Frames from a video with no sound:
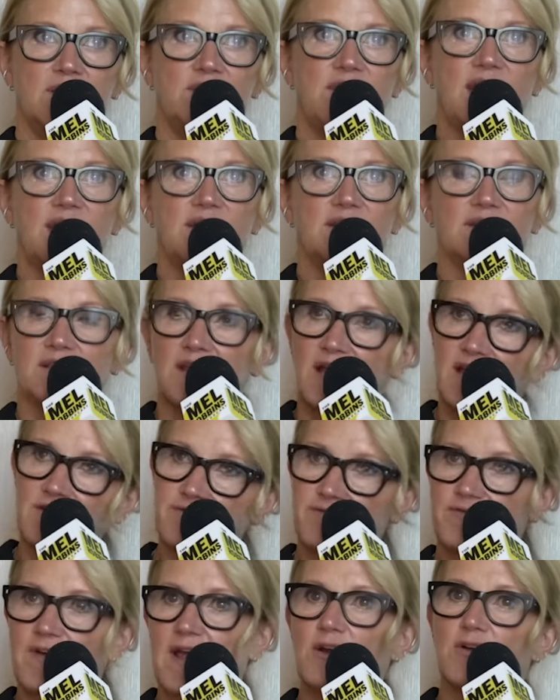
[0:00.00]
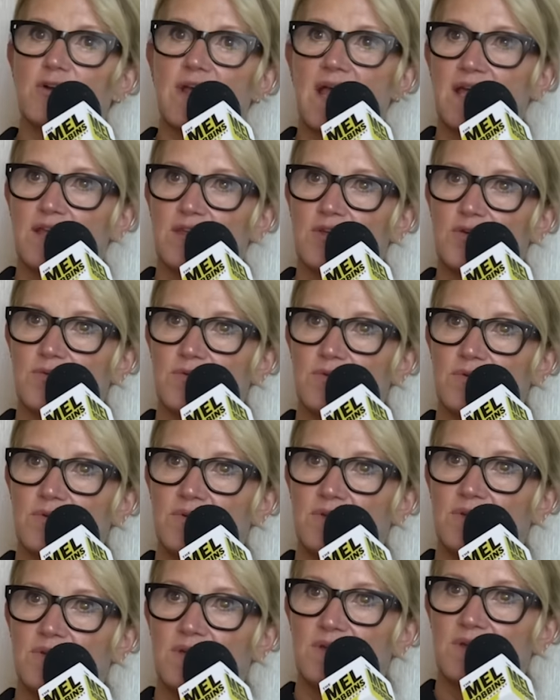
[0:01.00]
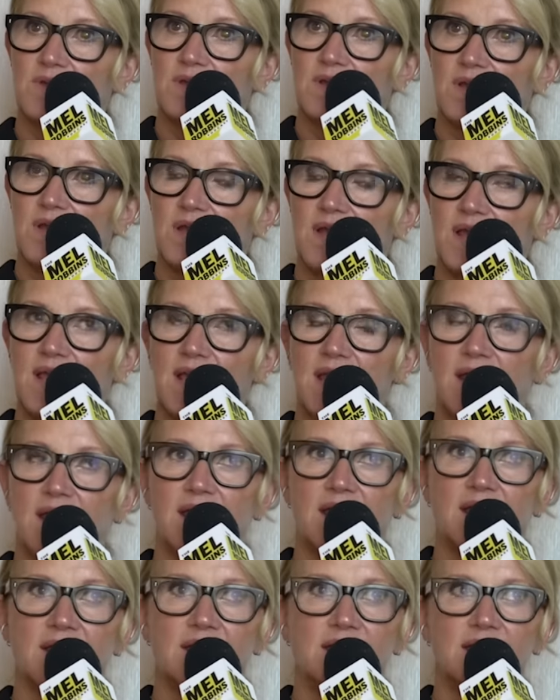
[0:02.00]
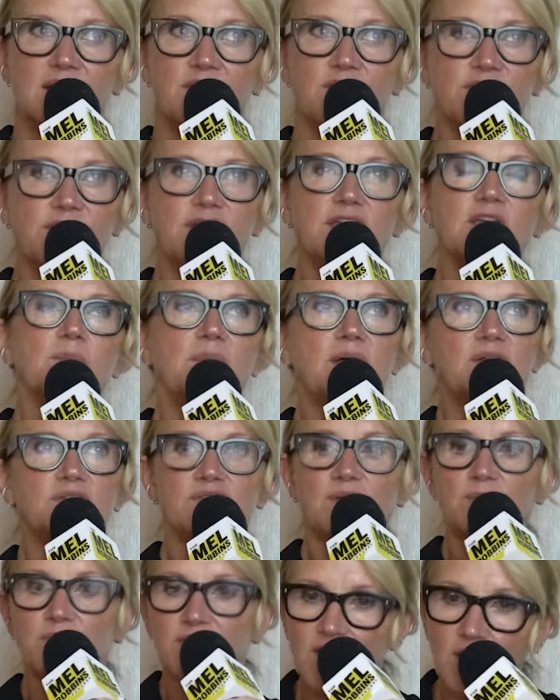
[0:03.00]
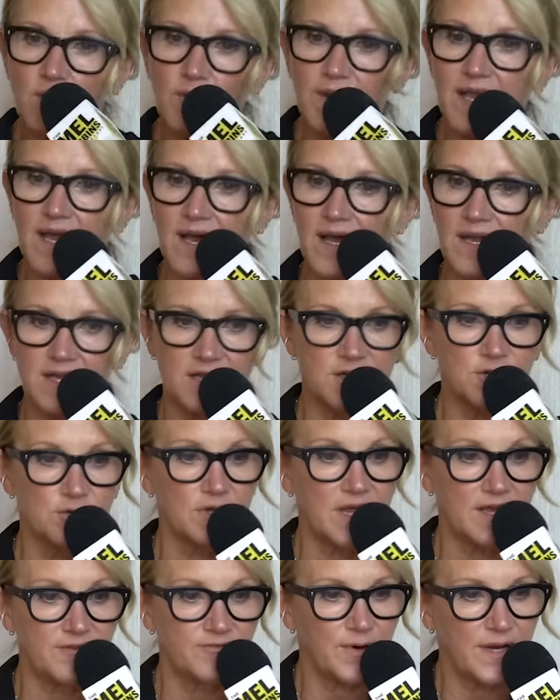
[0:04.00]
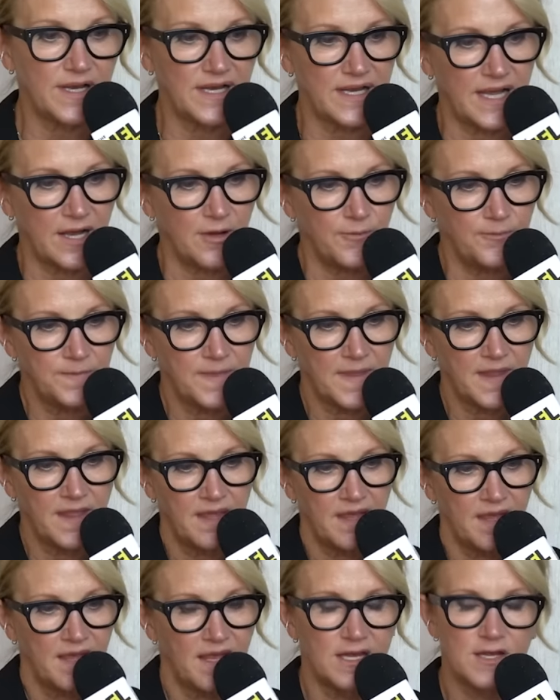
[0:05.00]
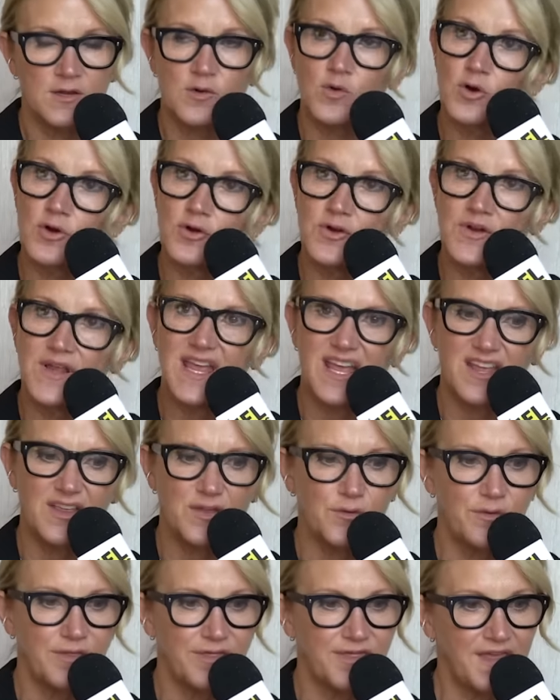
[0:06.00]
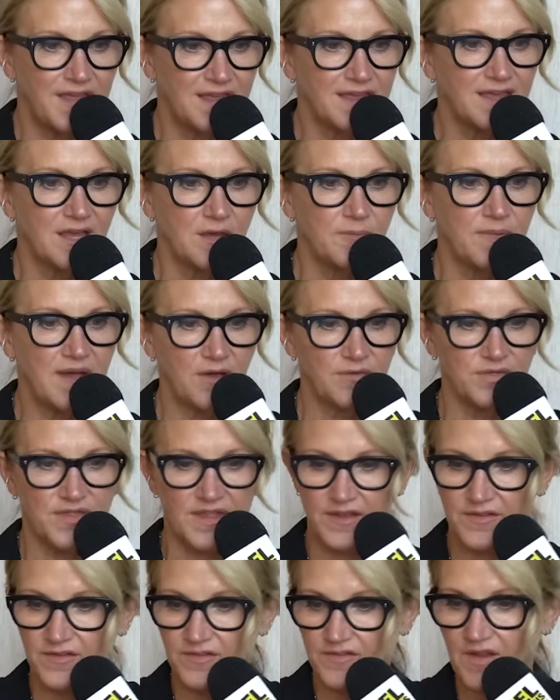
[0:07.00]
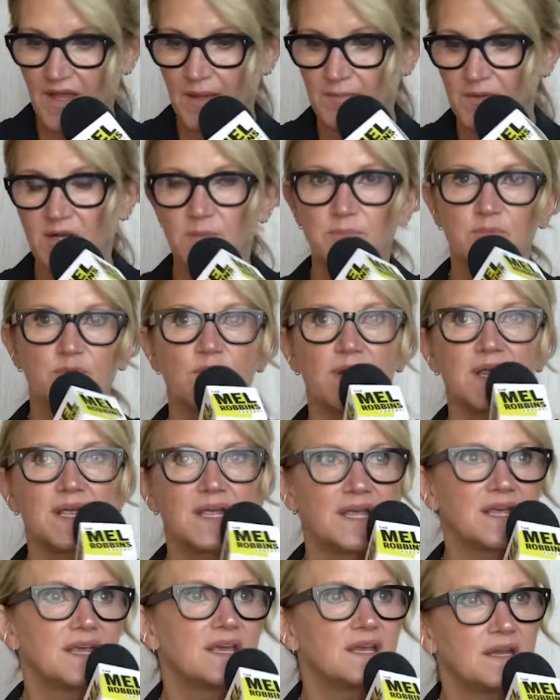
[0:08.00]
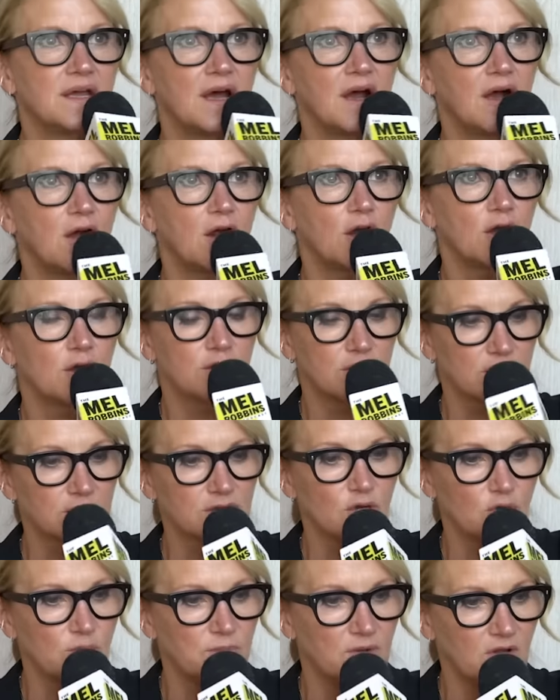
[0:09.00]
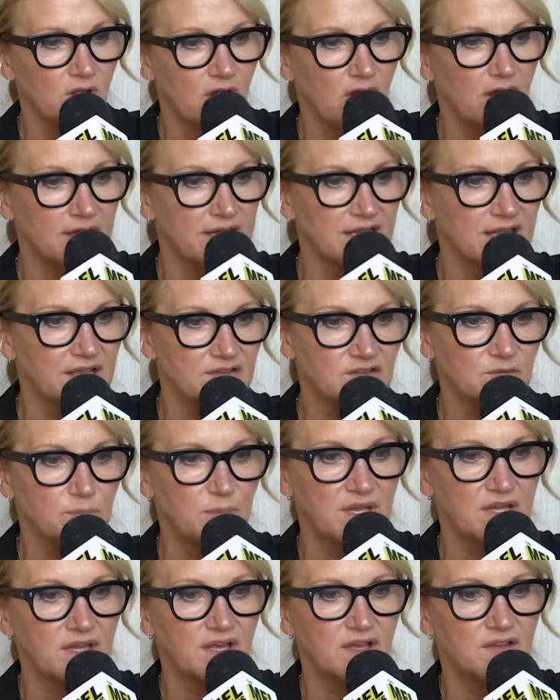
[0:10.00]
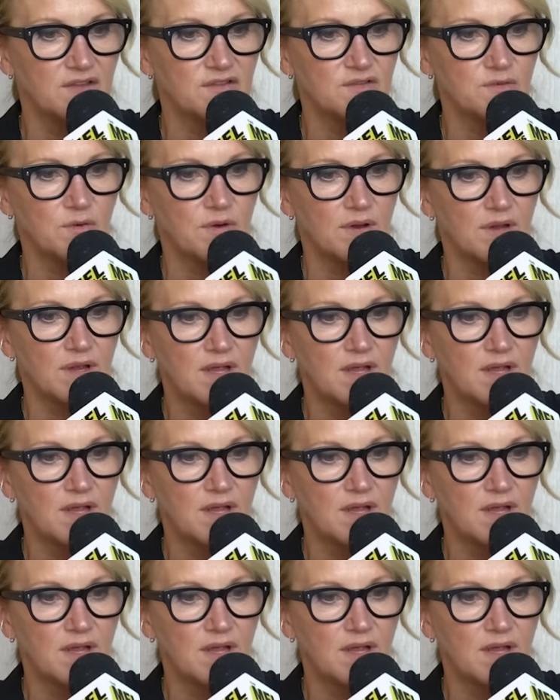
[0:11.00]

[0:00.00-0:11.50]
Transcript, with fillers: that life fired at you? And think about something going on in your life right now. And in order to get you thinking about this, I'm going to bring in our global audience because